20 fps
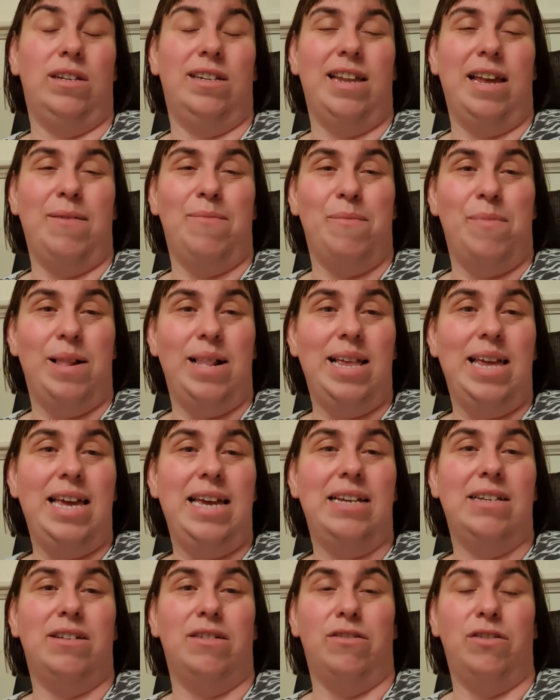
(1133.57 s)
then
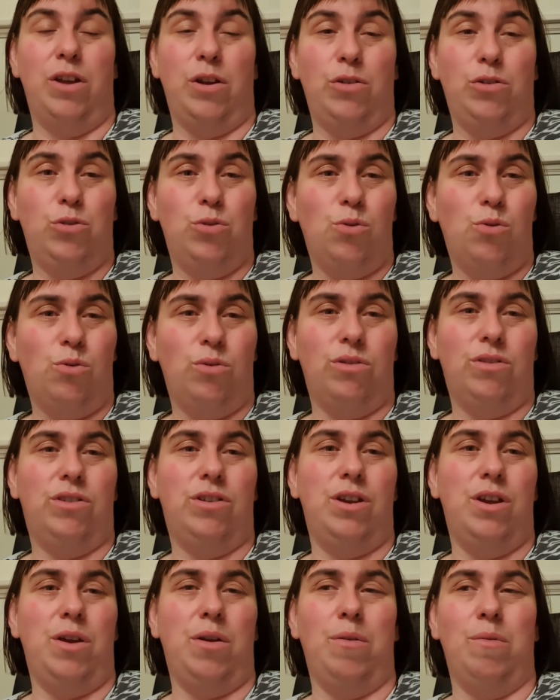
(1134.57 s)
please talk
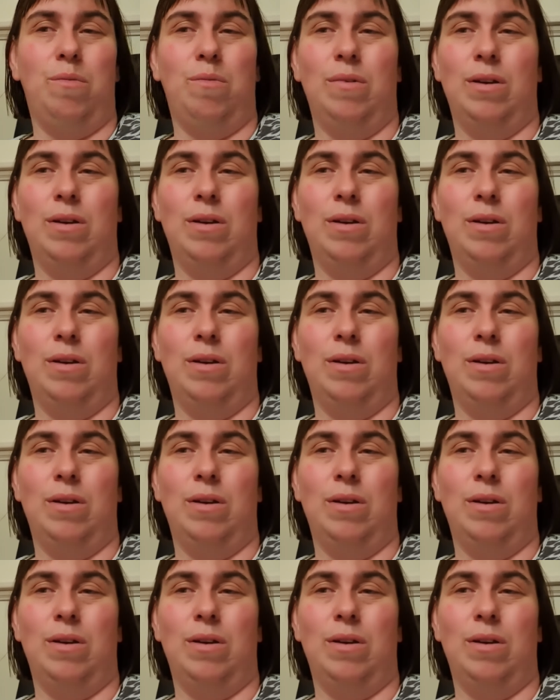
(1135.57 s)
to